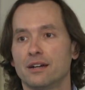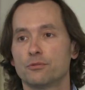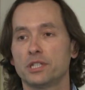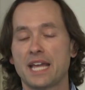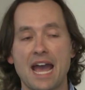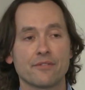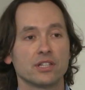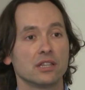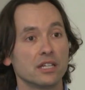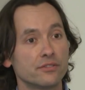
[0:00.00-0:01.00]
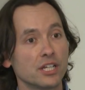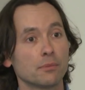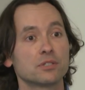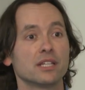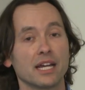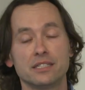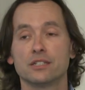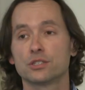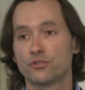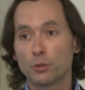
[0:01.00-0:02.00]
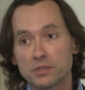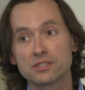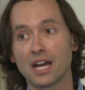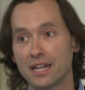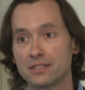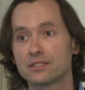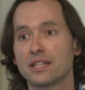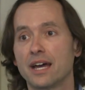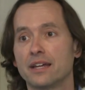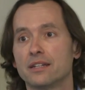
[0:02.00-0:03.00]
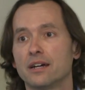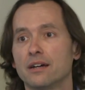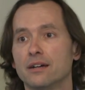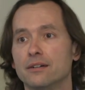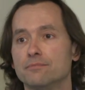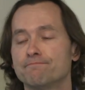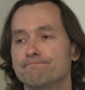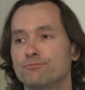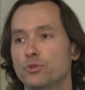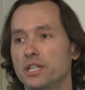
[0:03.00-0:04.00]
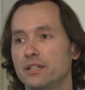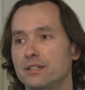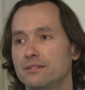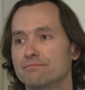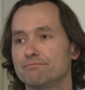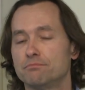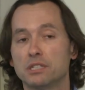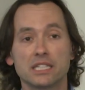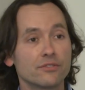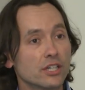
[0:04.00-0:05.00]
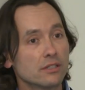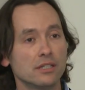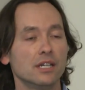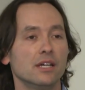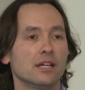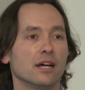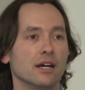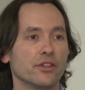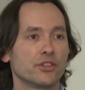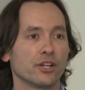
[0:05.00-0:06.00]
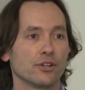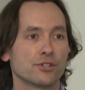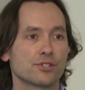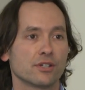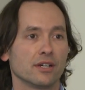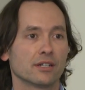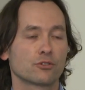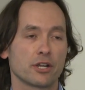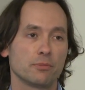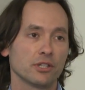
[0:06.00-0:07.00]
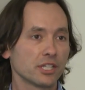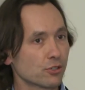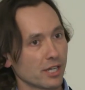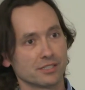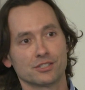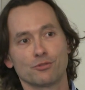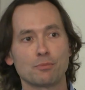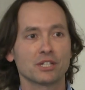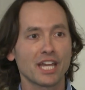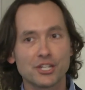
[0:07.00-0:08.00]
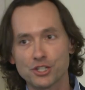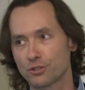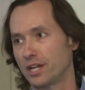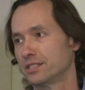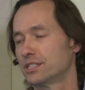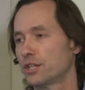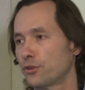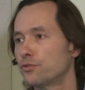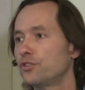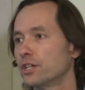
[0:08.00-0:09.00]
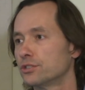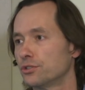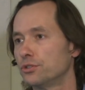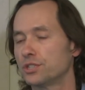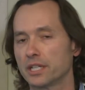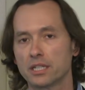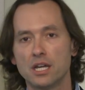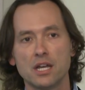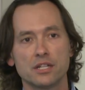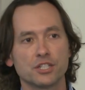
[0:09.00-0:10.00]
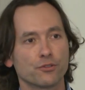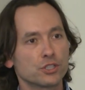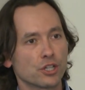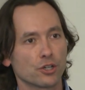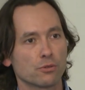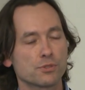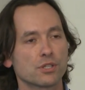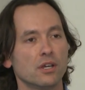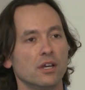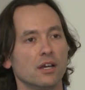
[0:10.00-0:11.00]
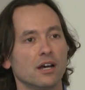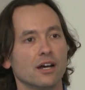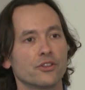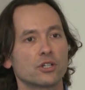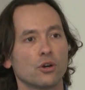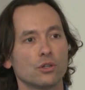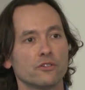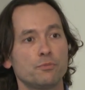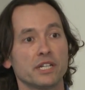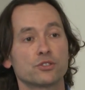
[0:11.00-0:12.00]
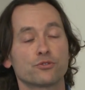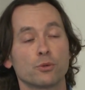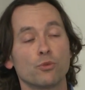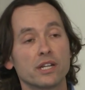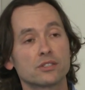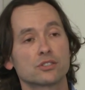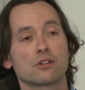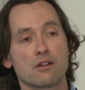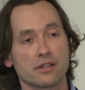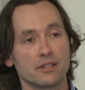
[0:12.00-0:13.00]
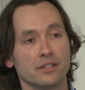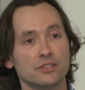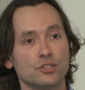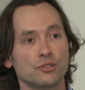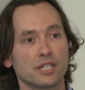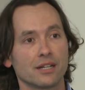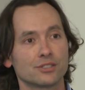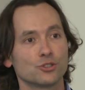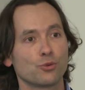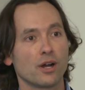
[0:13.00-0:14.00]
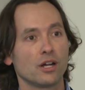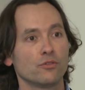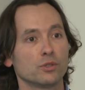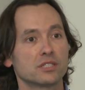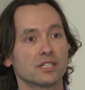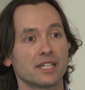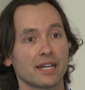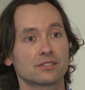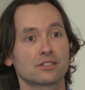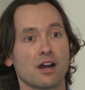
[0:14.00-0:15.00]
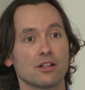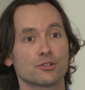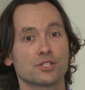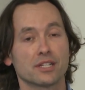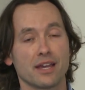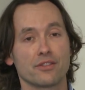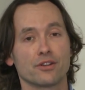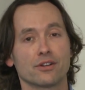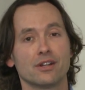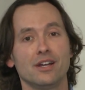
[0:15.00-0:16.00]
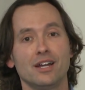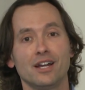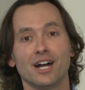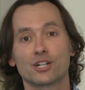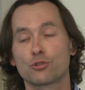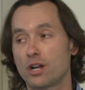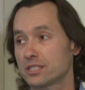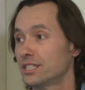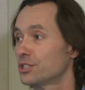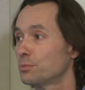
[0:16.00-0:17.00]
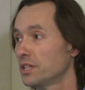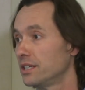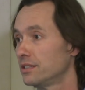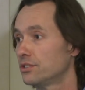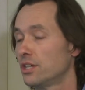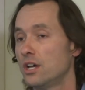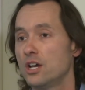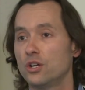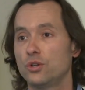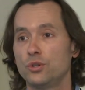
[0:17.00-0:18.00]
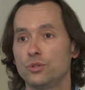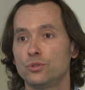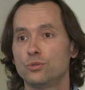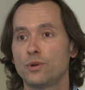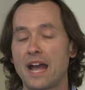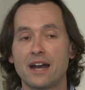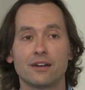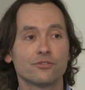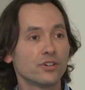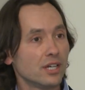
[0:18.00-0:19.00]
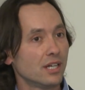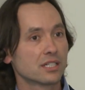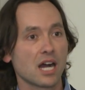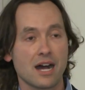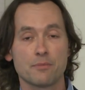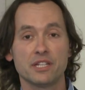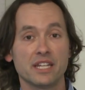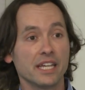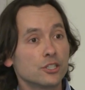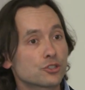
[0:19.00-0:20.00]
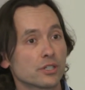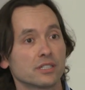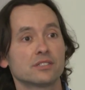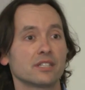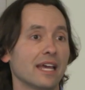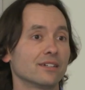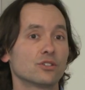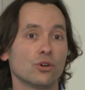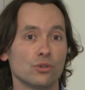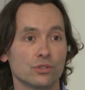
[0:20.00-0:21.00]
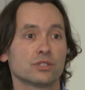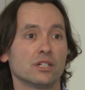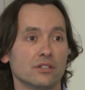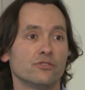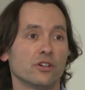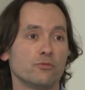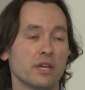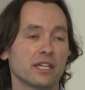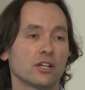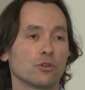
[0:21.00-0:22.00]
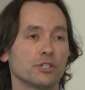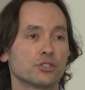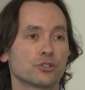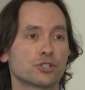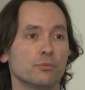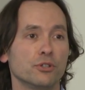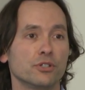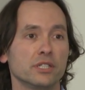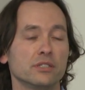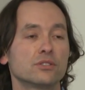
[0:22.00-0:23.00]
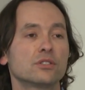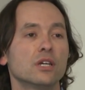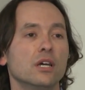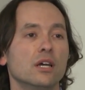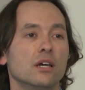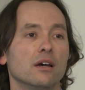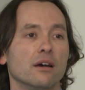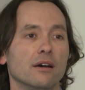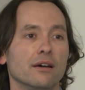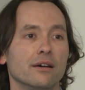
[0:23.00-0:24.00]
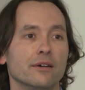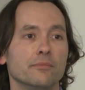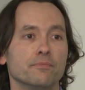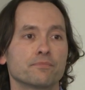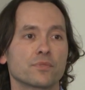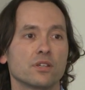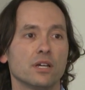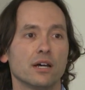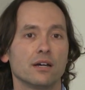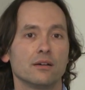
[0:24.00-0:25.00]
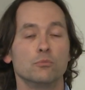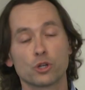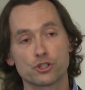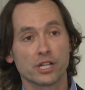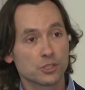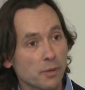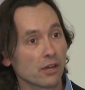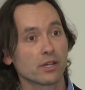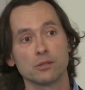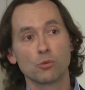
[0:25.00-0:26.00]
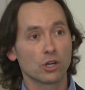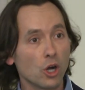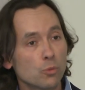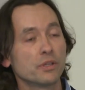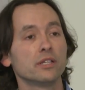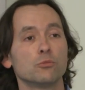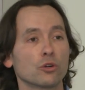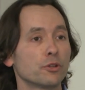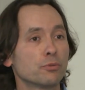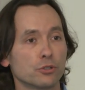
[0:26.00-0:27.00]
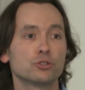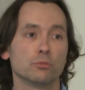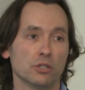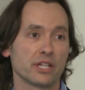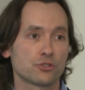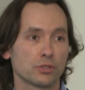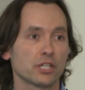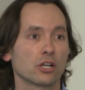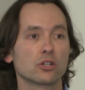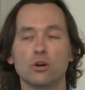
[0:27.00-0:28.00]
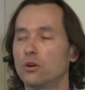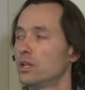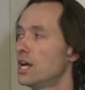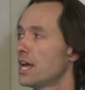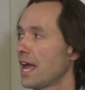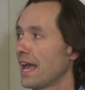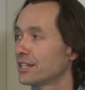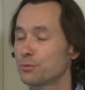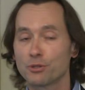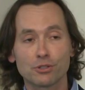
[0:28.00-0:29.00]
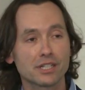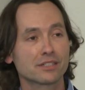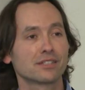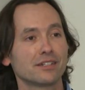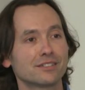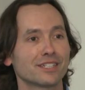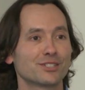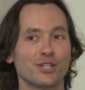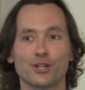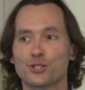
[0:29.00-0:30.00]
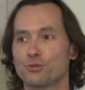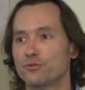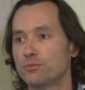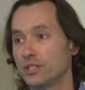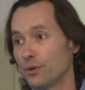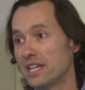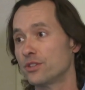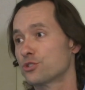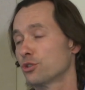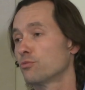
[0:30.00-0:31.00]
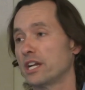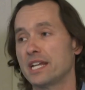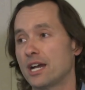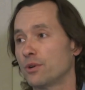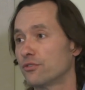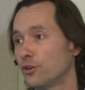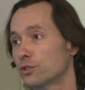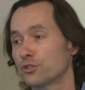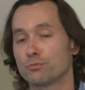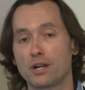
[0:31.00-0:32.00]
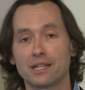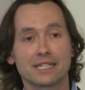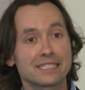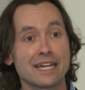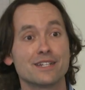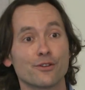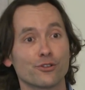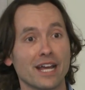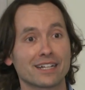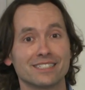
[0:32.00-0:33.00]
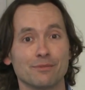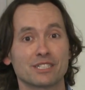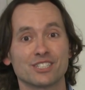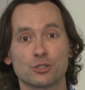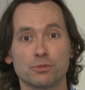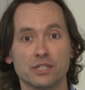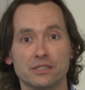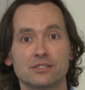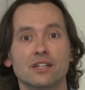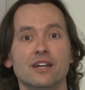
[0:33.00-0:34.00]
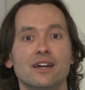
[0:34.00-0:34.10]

really haven't lived up to the ideals of open science that we believe in, that there's a credibility crisis, a replication crisis. Different fields are using different terms. The goal of BITS from when it started in 2012 was to get scholars together across disciplines who have common interests and goals of making our research communities more transparent, more open, more reproducible. That's really our goal. And it's been a really exciting 6 years. We've, in this room right now, we have folks from probably like 10 different academic disciplines.